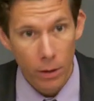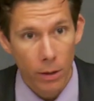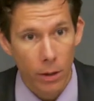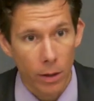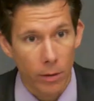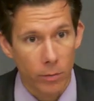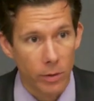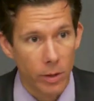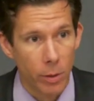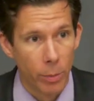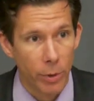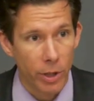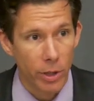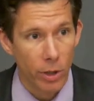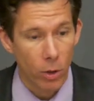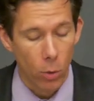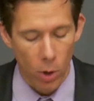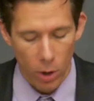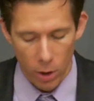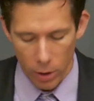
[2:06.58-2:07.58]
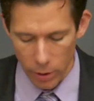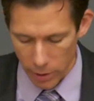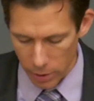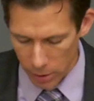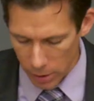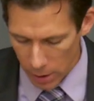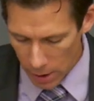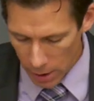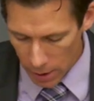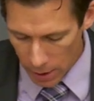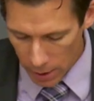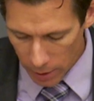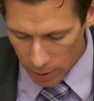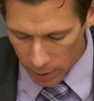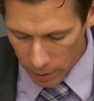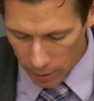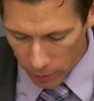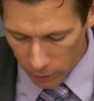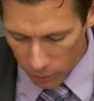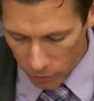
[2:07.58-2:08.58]
of liberty and equality
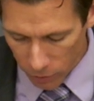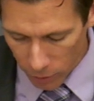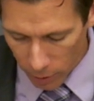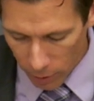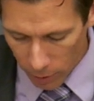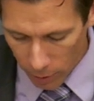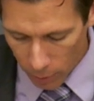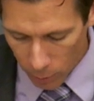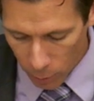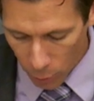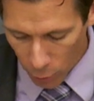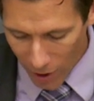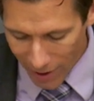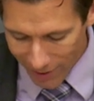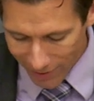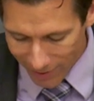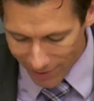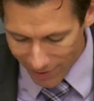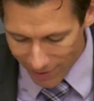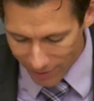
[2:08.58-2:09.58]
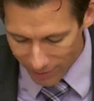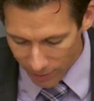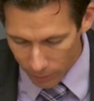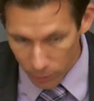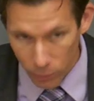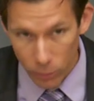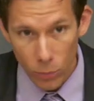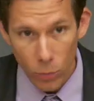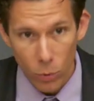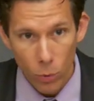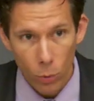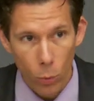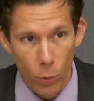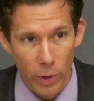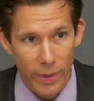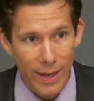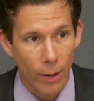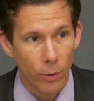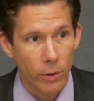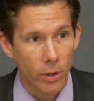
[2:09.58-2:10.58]
is Protestantism
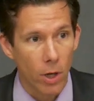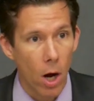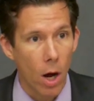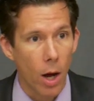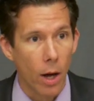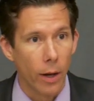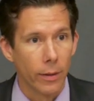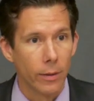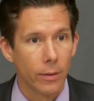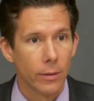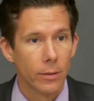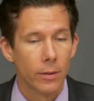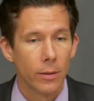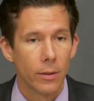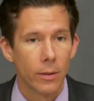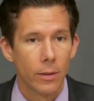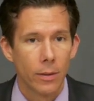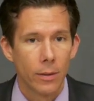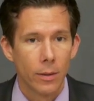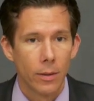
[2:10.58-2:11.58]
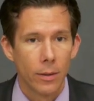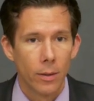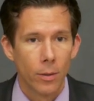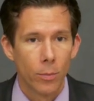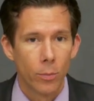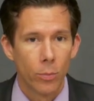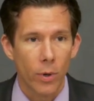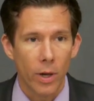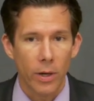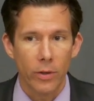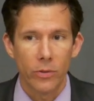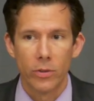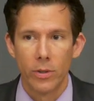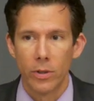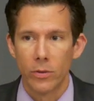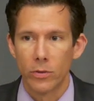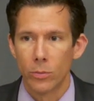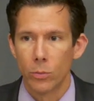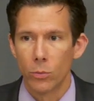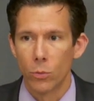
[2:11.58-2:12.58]
without God.
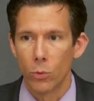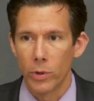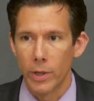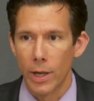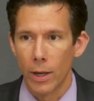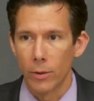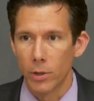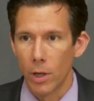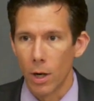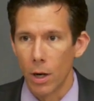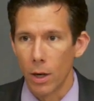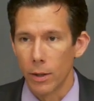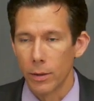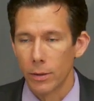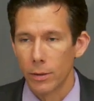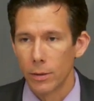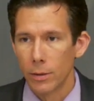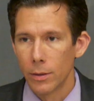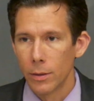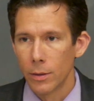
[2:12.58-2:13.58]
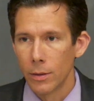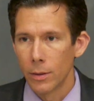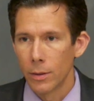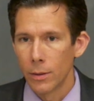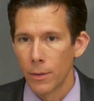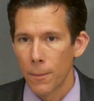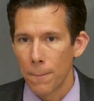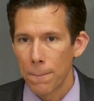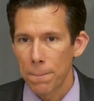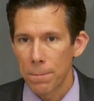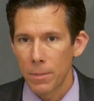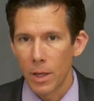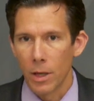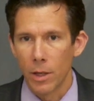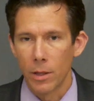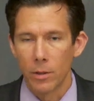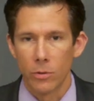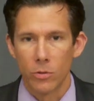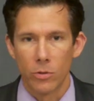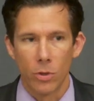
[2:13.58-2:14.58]
Protestantism without God.
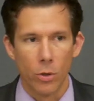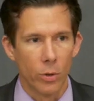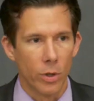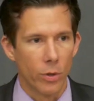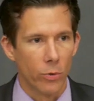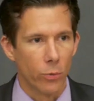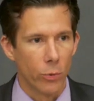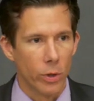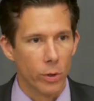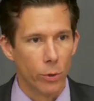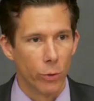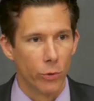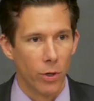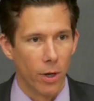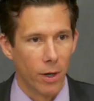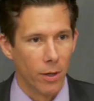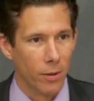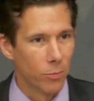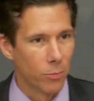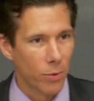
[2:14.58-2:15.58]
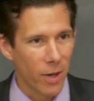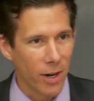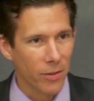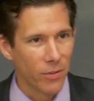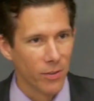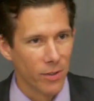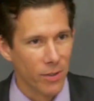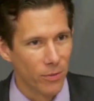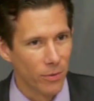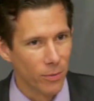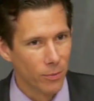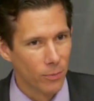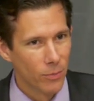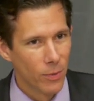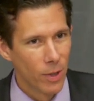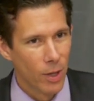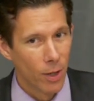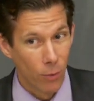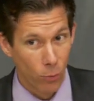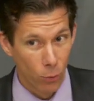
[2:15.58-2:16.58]
And so if we lose our Protestantism,
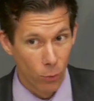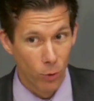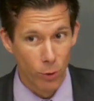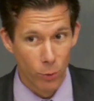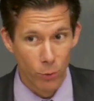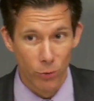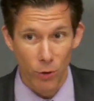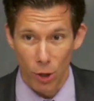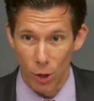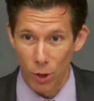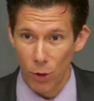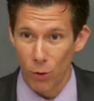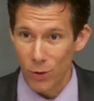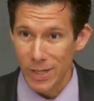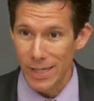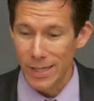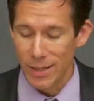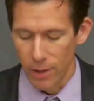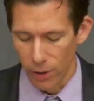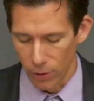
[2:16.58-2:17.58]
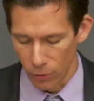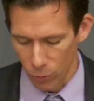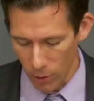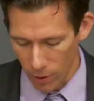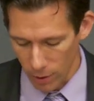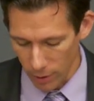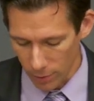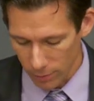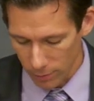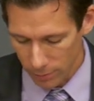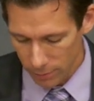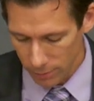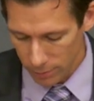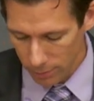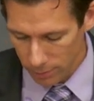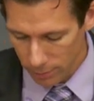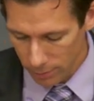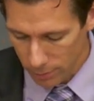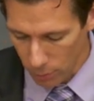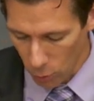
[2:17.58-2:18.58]
we'll lose our creed as well,
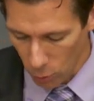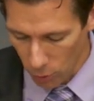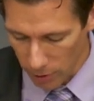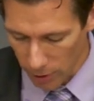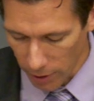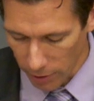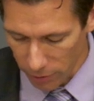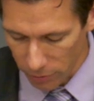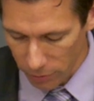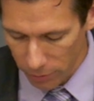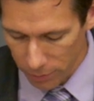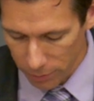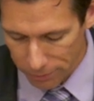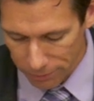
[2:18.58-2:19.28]
more or less.